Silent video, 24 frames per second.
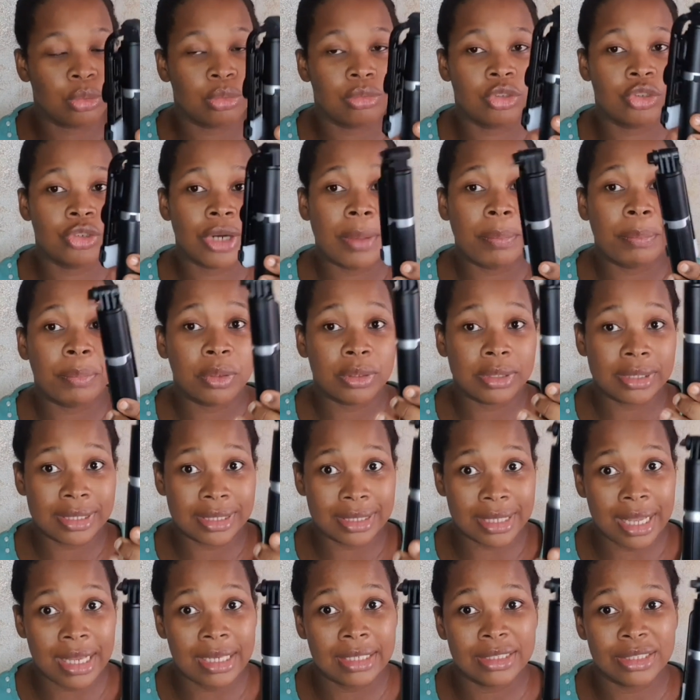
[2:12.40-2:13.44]
tripod
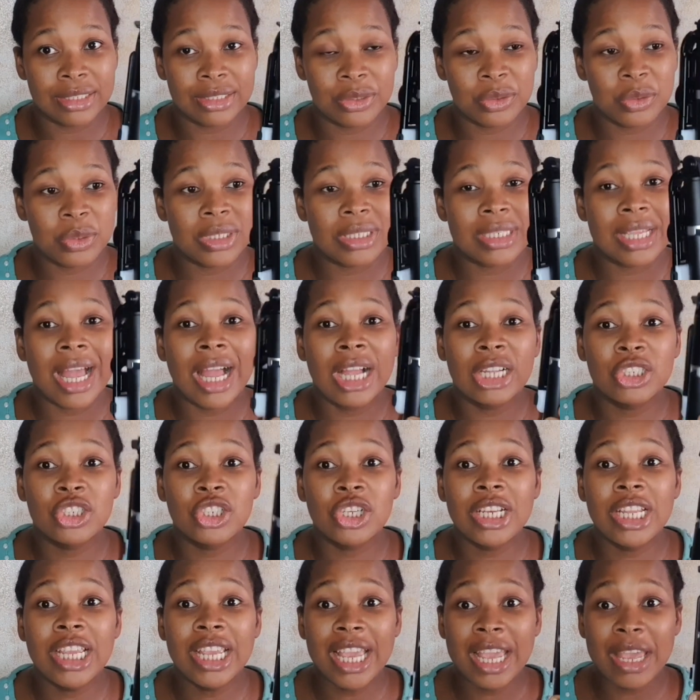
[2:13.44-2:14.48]
stand. So it's
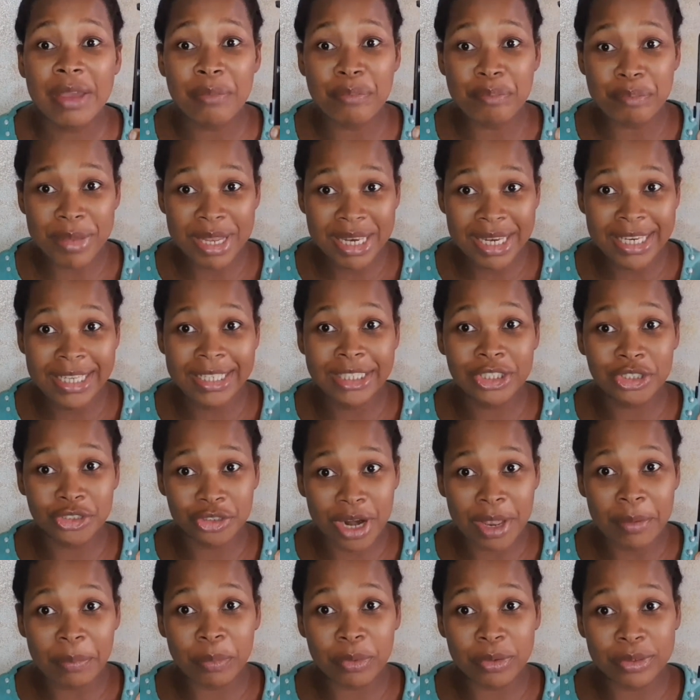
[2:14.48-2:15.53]
actually a mini
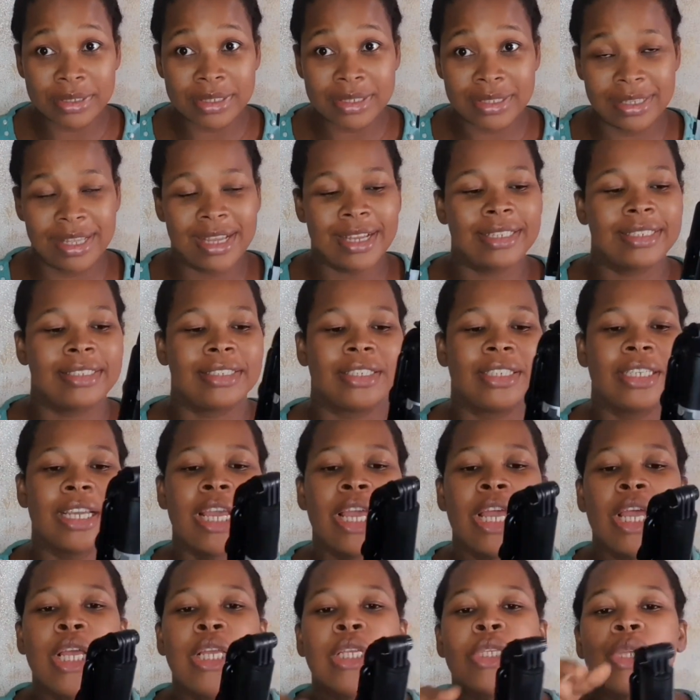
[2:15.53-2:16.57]
tripod stand.
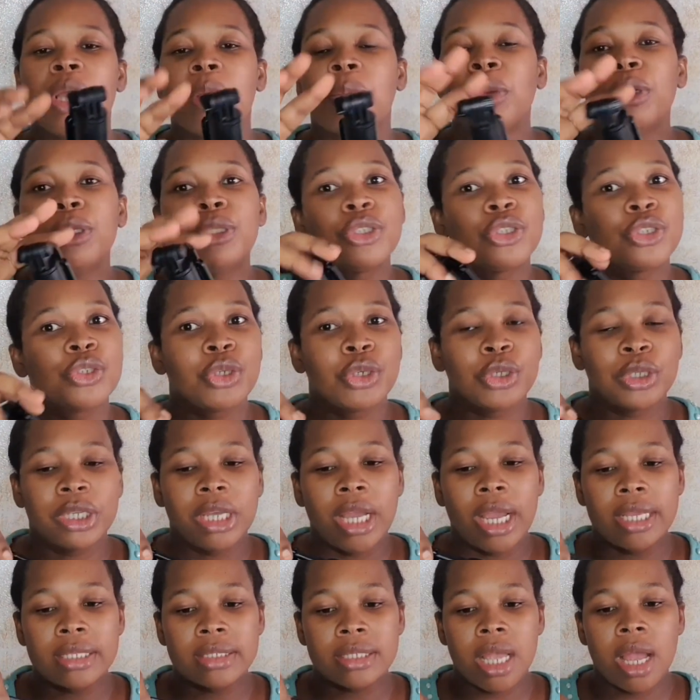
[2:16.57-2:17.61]
So I'm going to show you
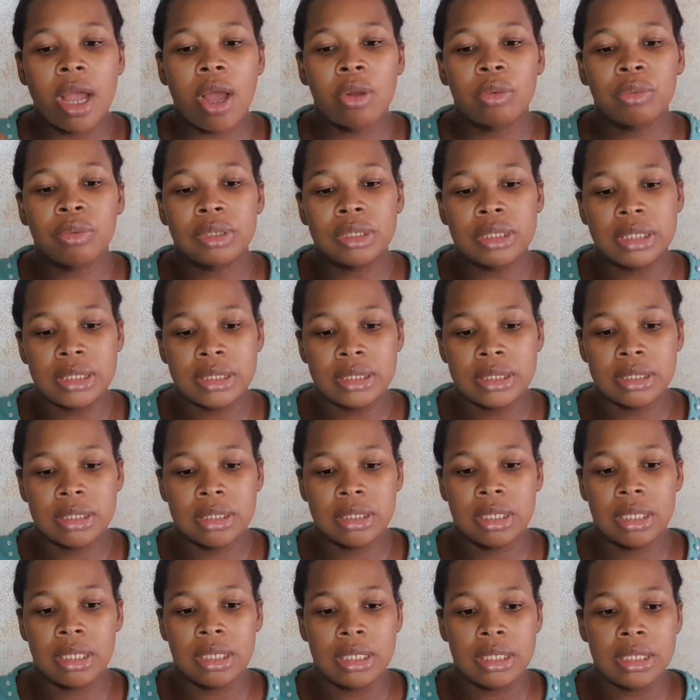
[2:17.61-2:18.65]
guys how this
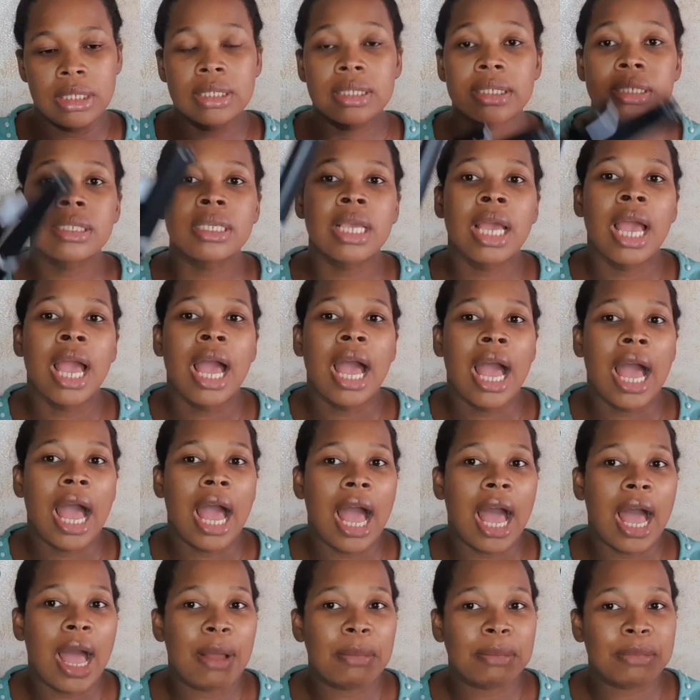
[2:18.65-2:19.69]
is.
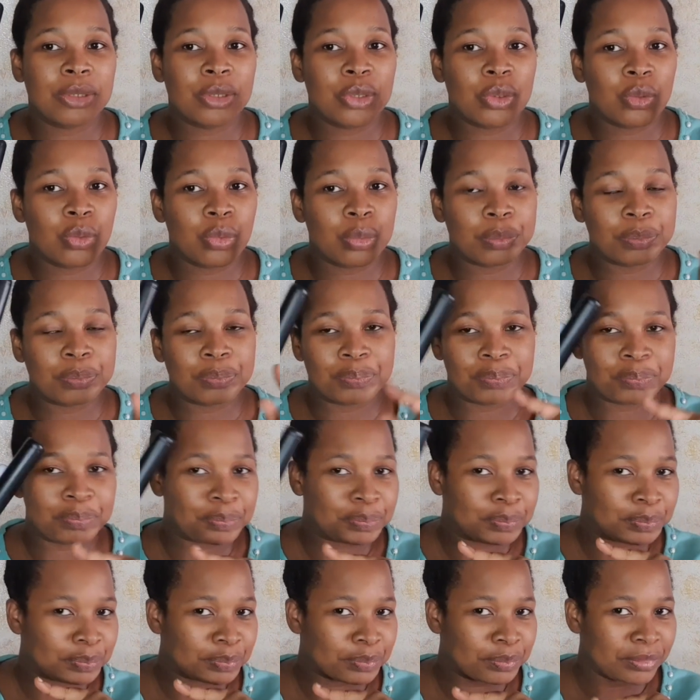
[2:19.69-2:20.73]
So
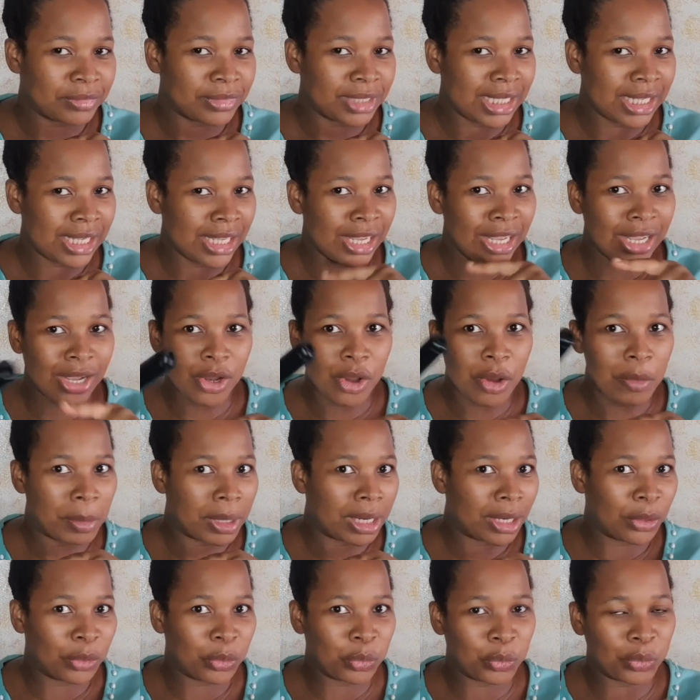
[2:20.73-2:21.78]
come
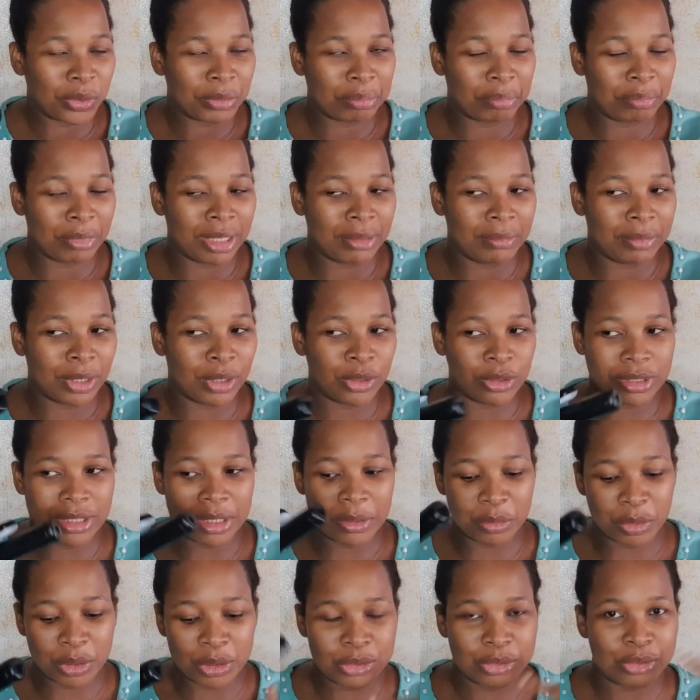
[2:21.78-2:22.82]
along with me because
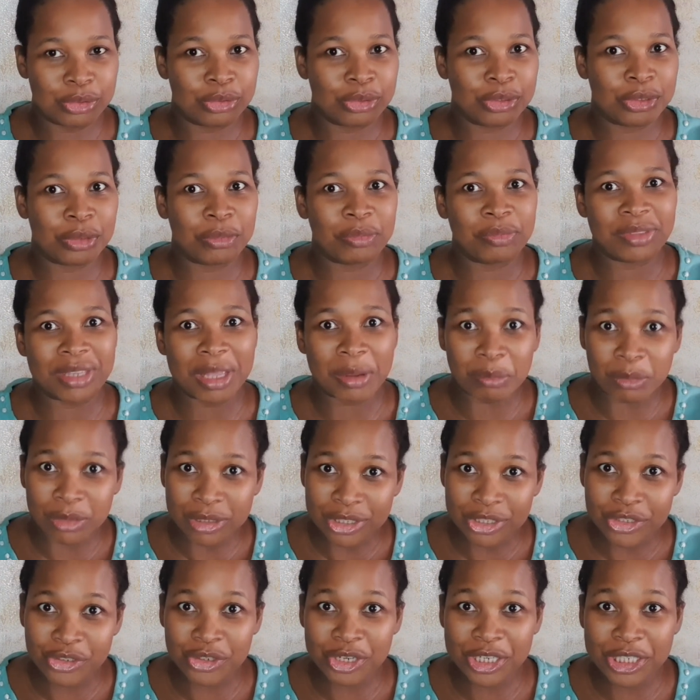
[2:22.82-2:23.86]
I'm going to do some
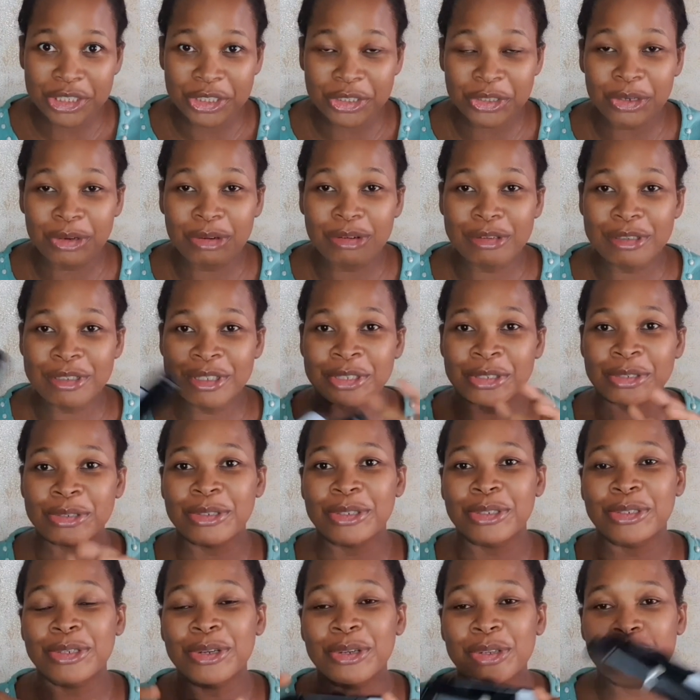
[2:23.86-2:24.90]
demonstrations to
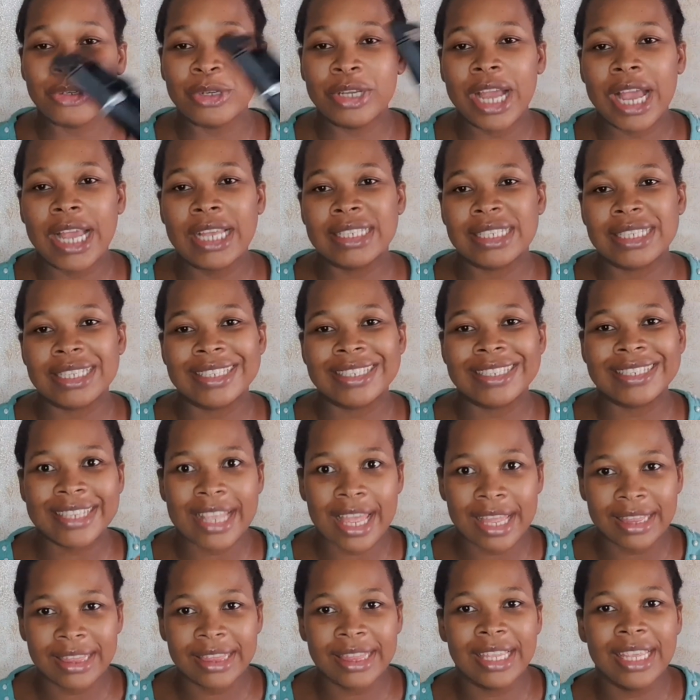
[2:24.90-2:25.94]
show you guys
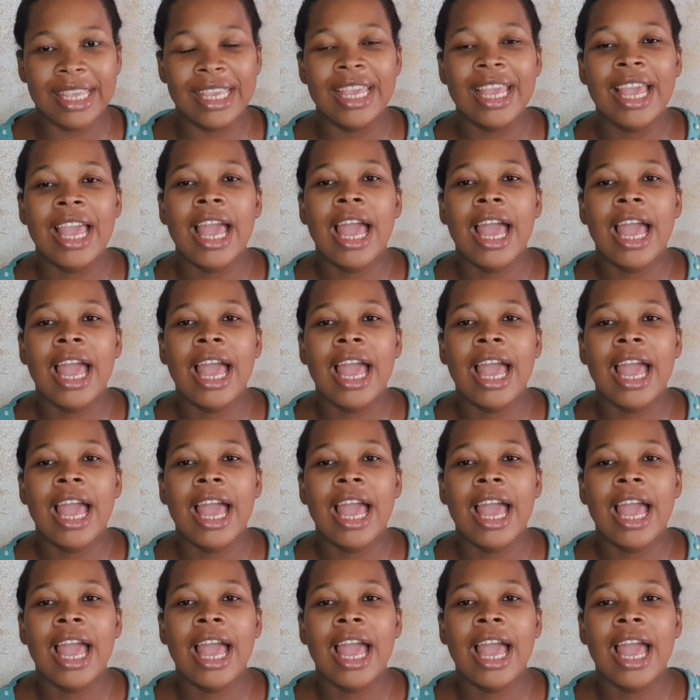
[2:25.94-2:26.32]
exactly